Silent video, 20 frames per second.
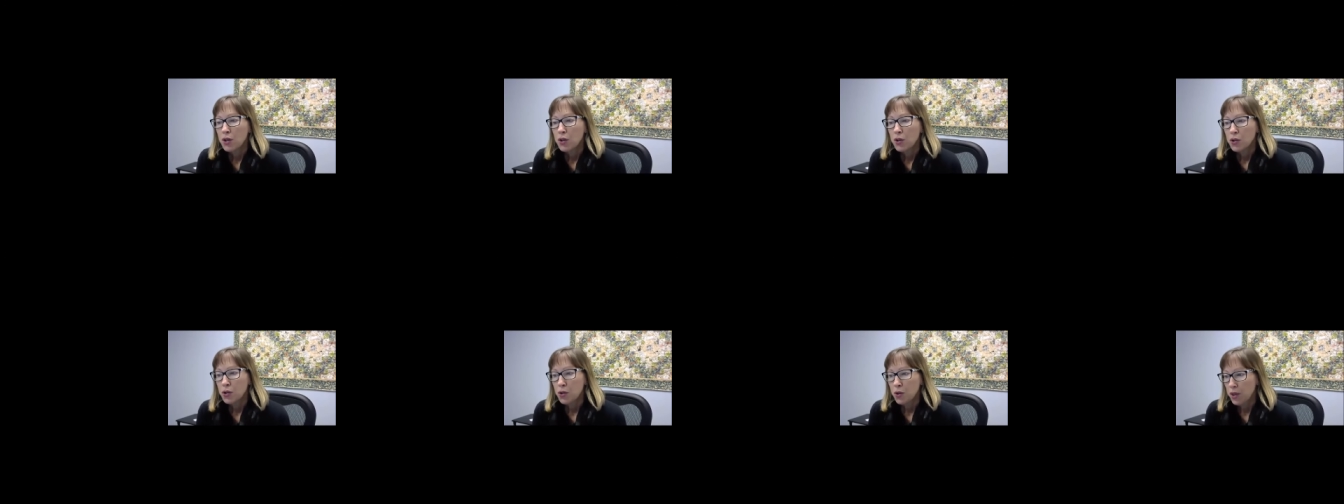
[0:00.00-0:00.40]

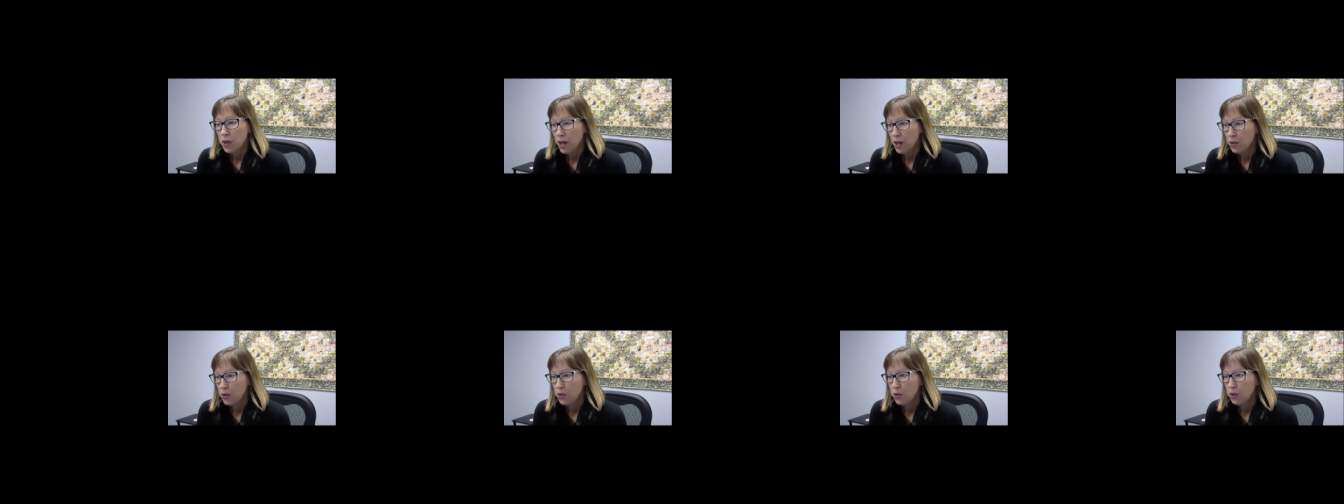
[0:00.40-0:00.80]
So
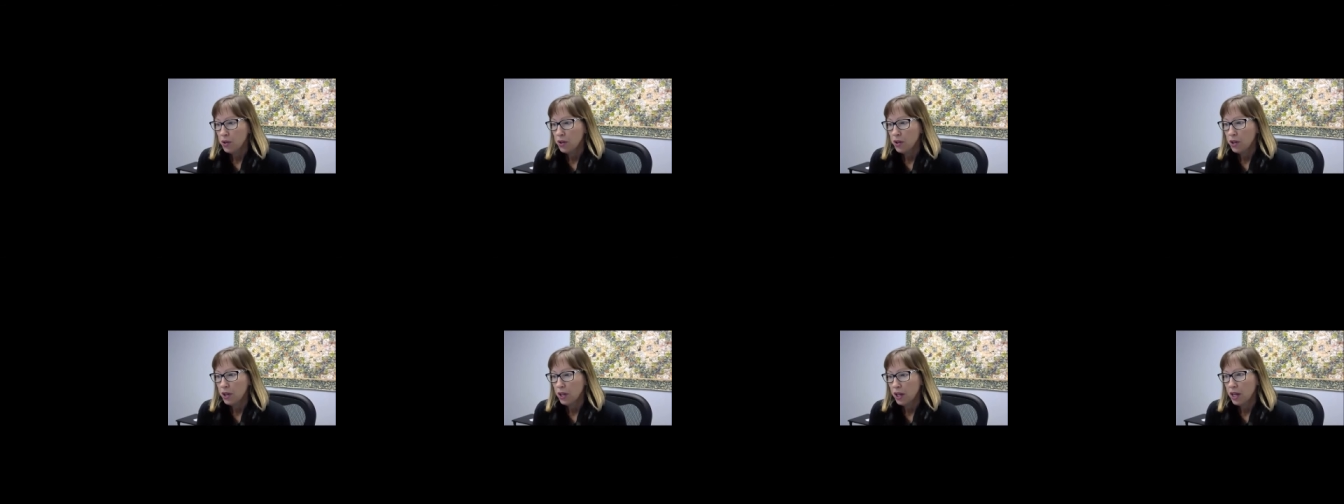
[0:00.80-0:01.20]
that's sort
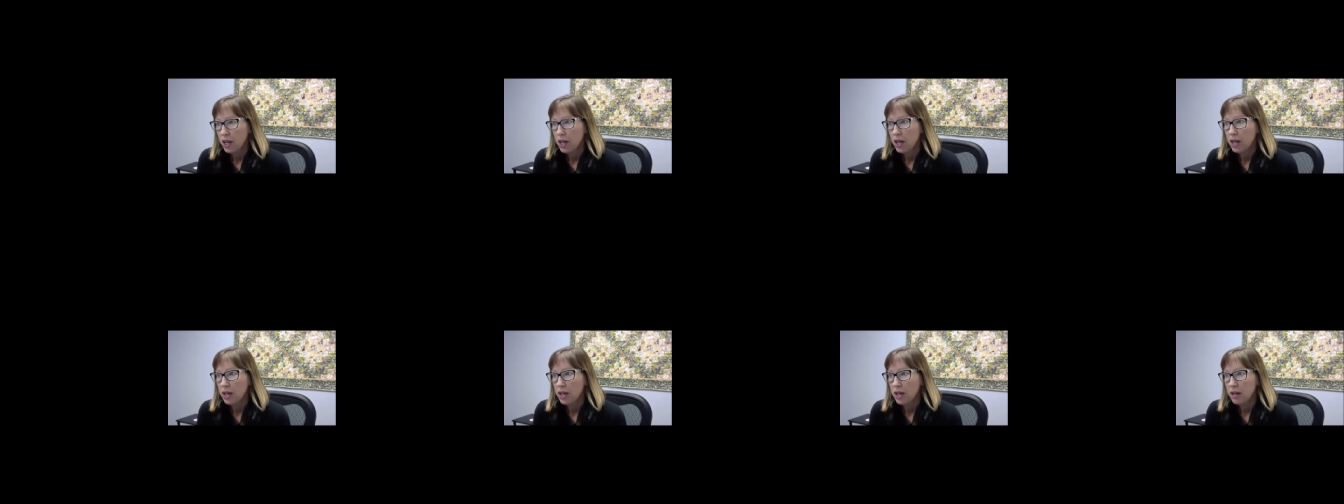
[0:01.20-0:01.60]
of the
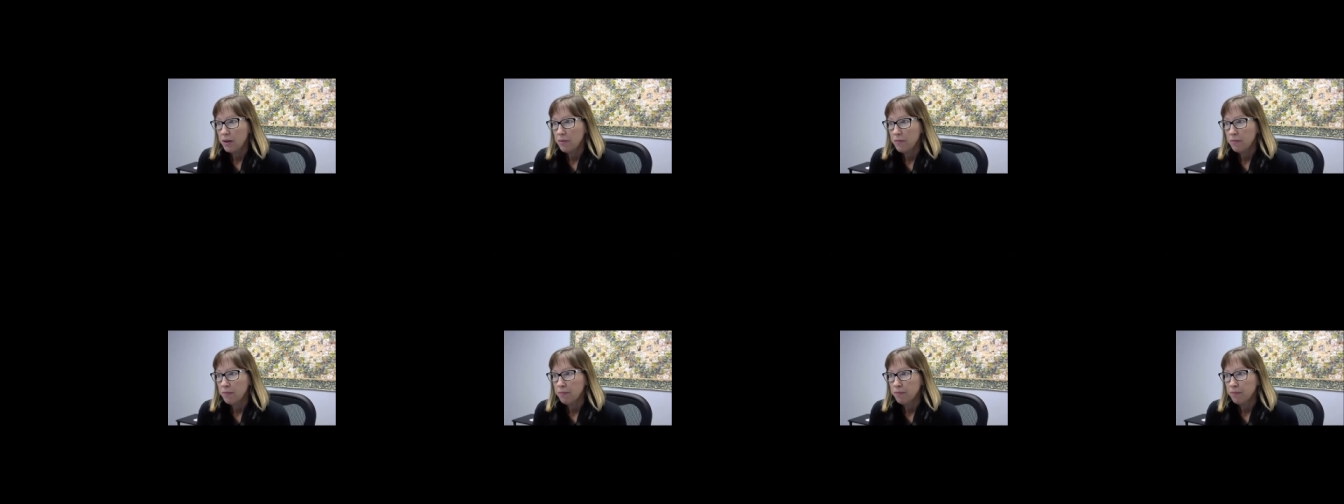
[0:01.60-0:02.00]
key
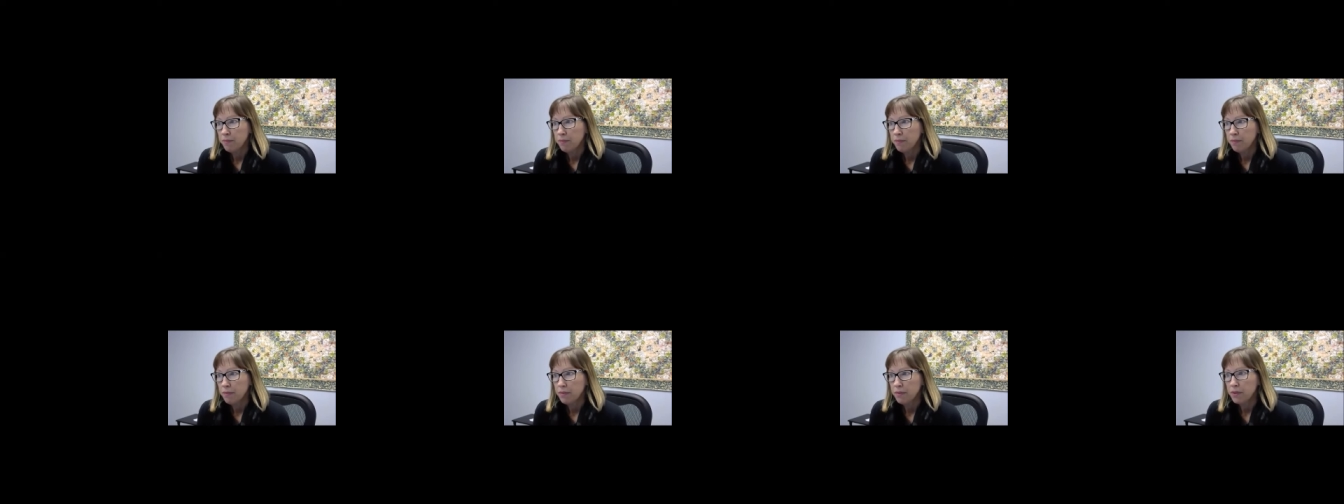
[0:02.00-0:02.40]

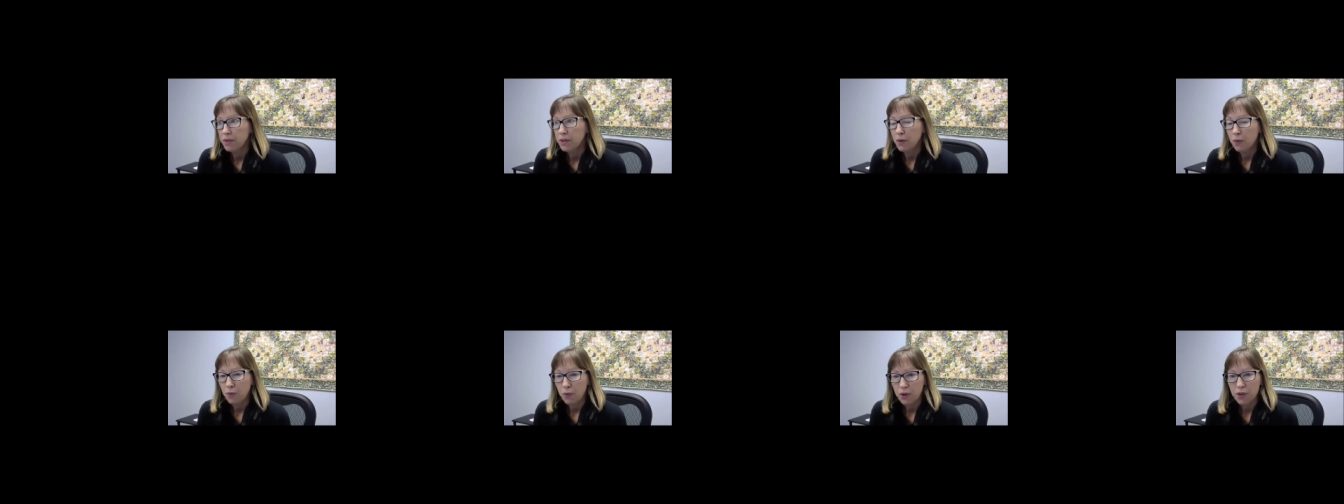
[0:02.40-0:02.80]

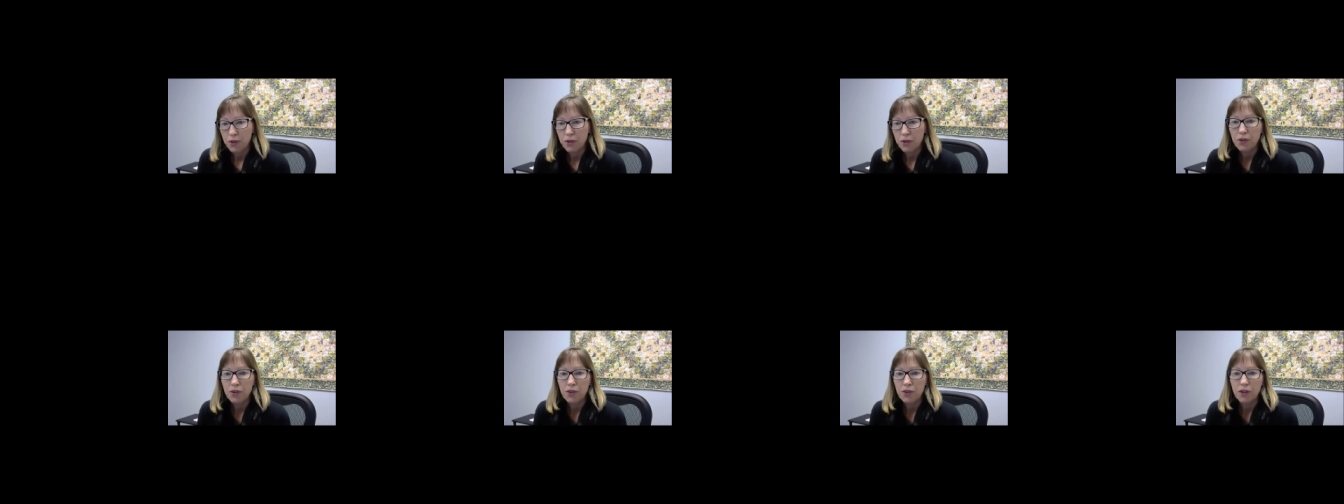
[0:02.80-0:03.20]

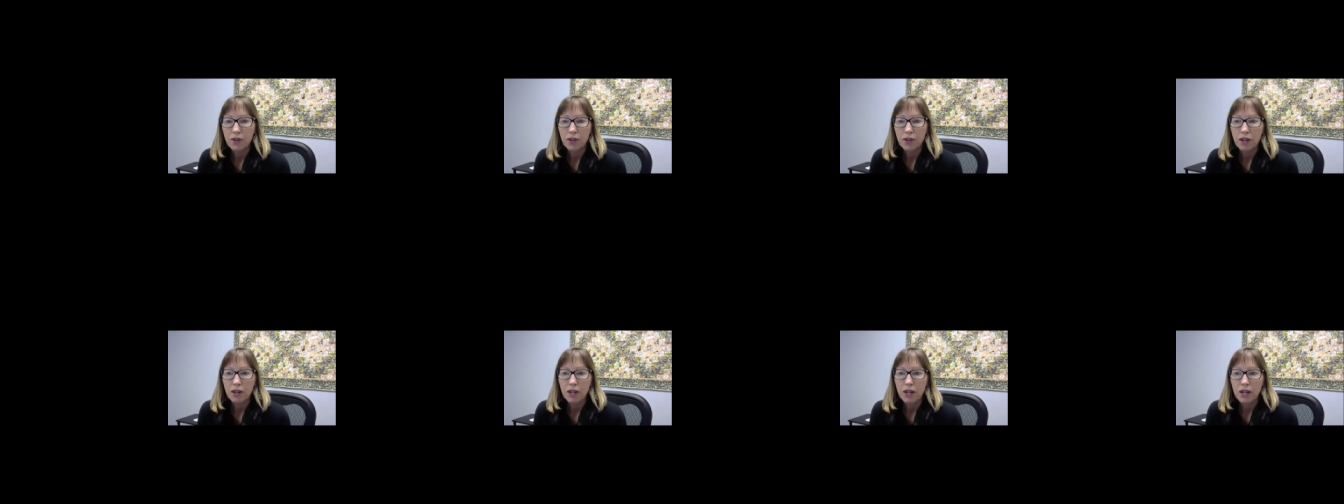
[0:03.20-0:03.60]
difference and
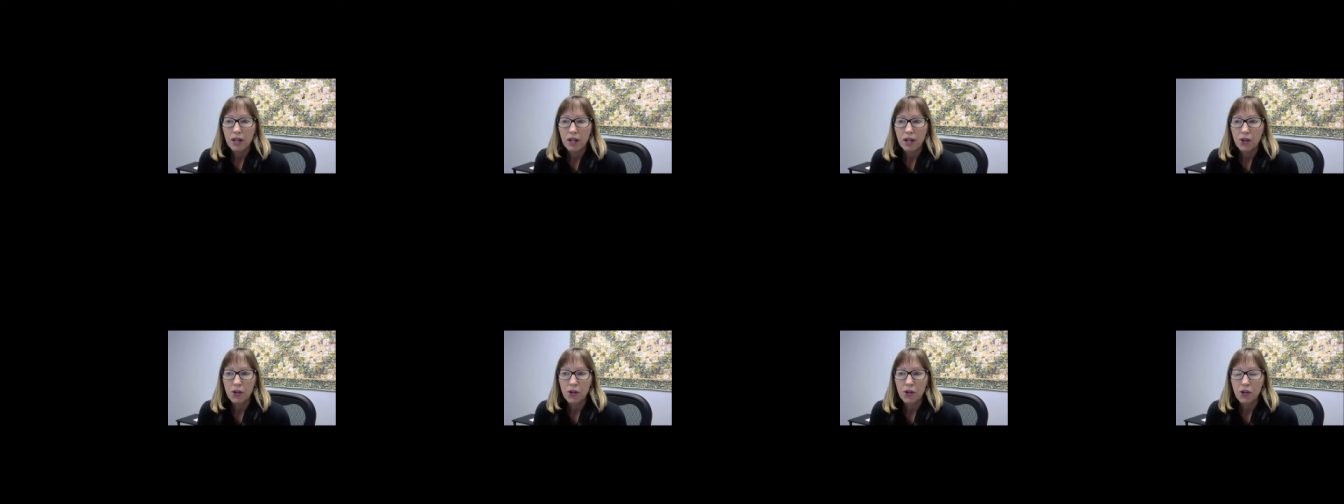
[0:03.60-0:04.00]
the
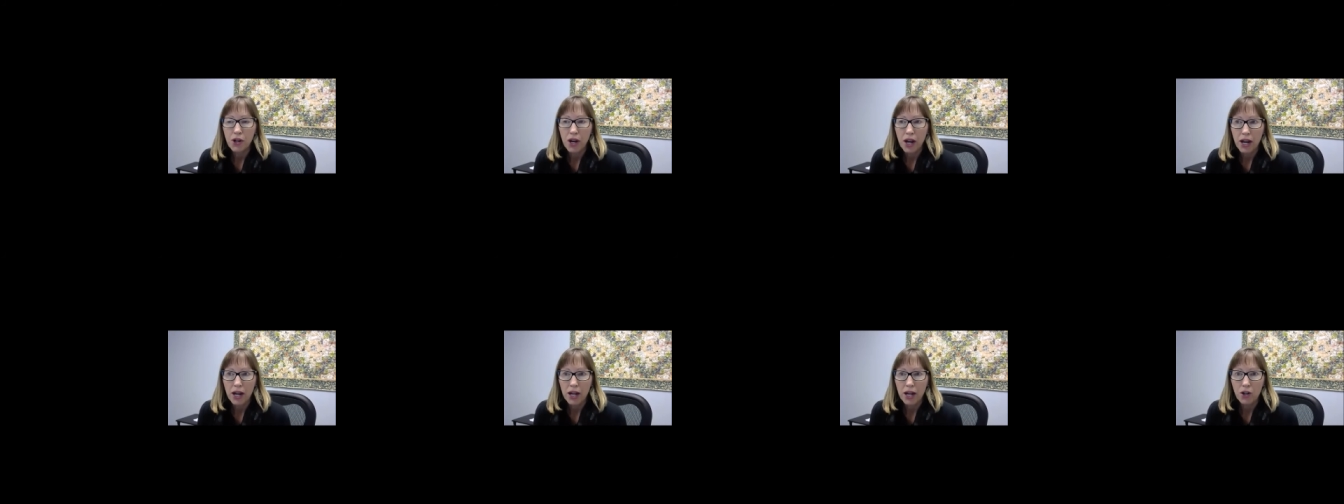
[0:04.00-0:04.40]
key
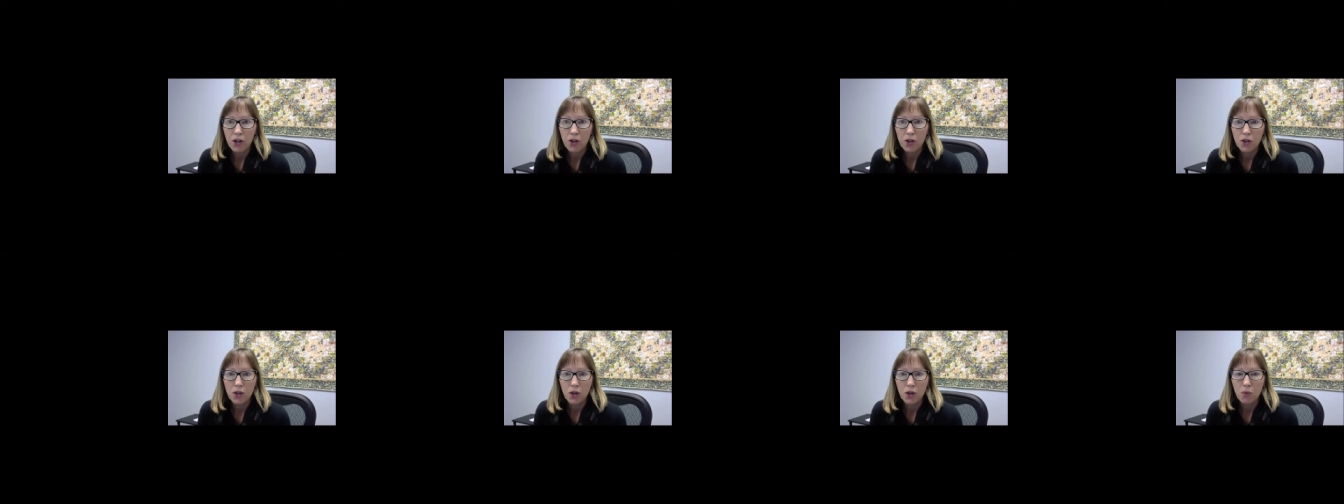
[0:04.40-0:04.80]

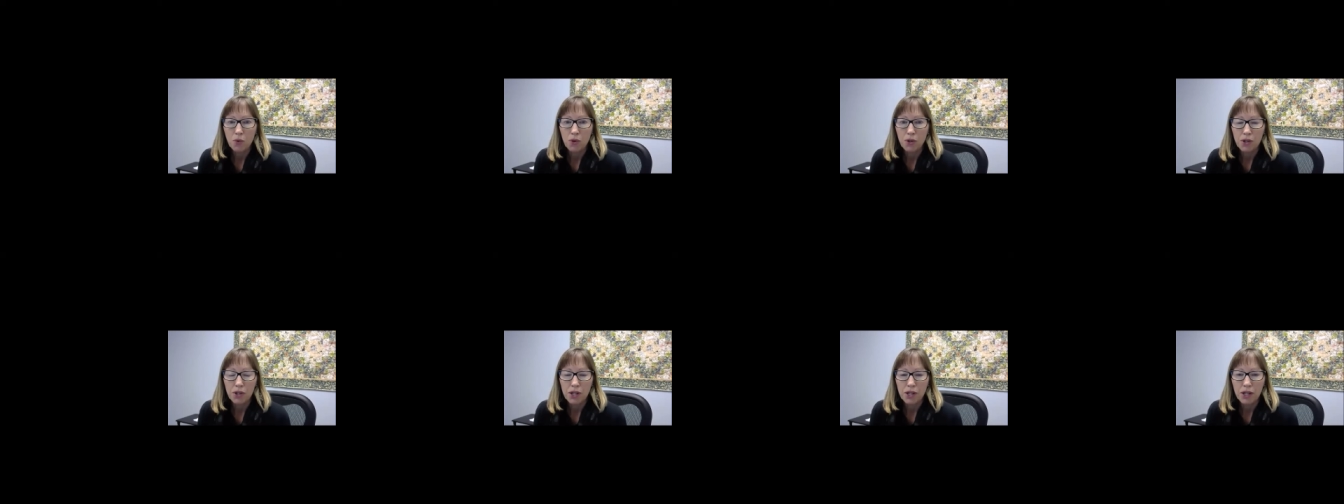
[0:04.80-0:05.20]
change that
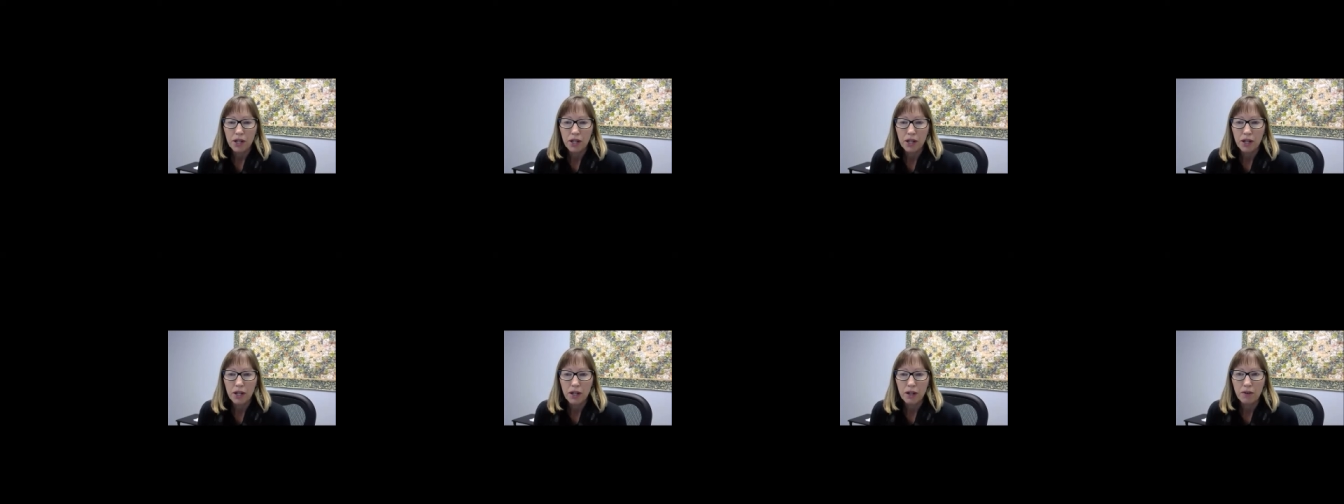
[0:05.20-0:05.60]
we're
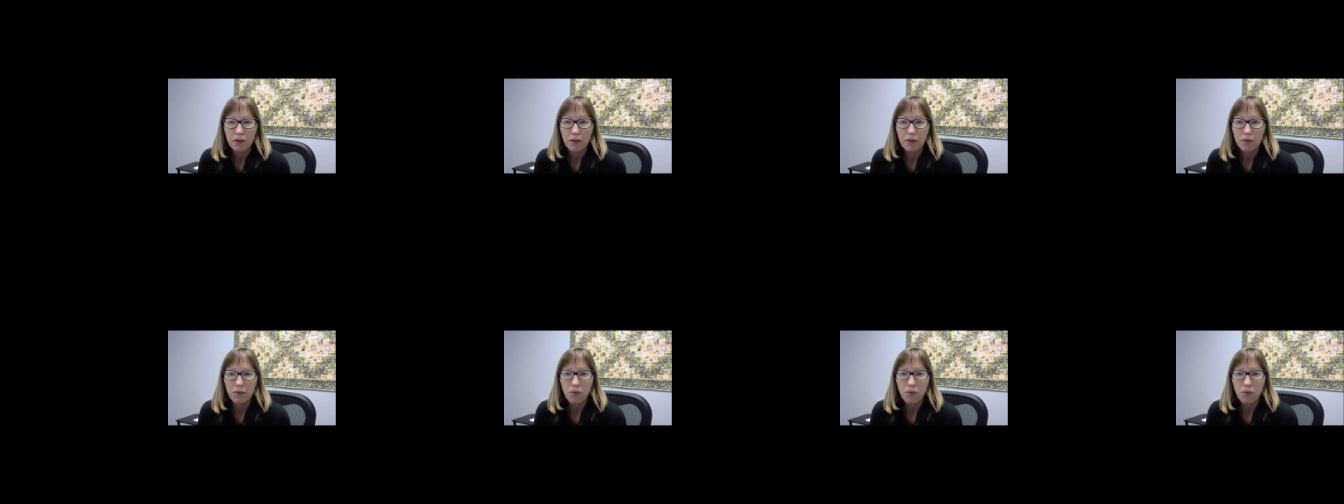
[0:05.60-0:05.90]
seeing